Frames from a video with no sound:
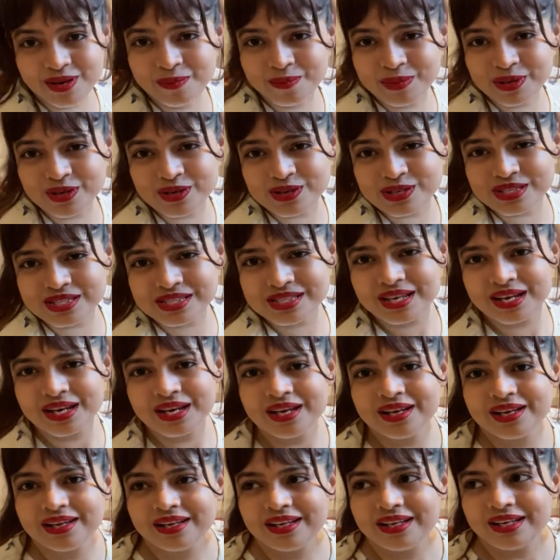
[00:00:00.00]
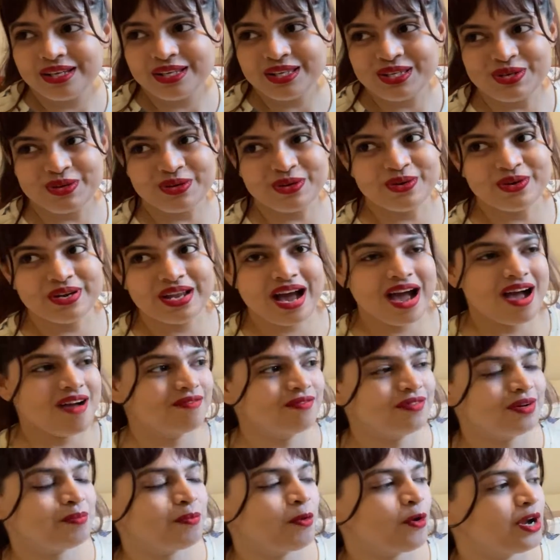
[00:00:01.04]
because you don't have
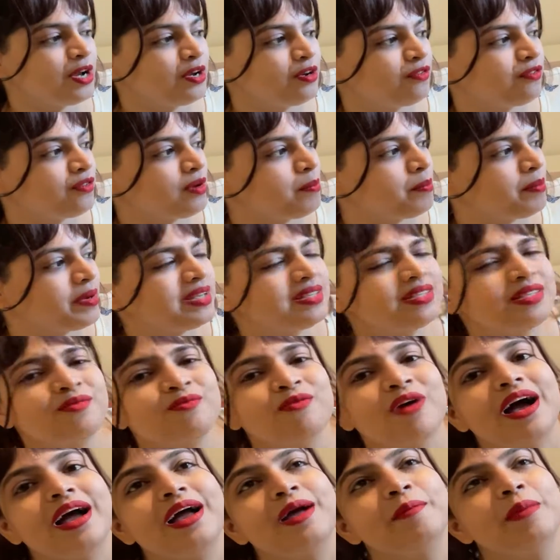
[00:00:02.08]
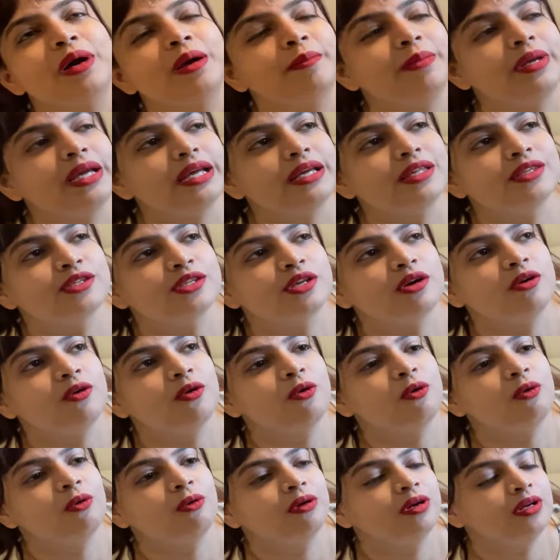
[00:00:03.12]
a point of comparison. Why am I being
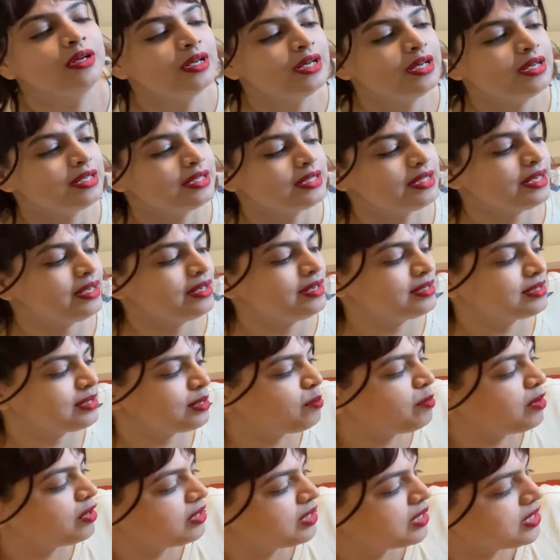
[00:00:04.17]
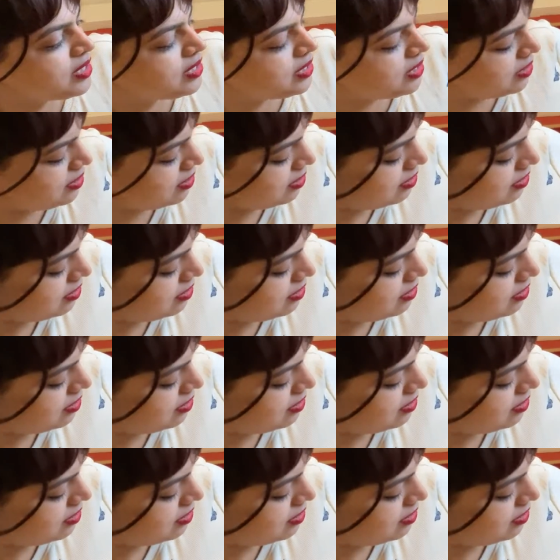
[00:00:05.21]
so serious about this?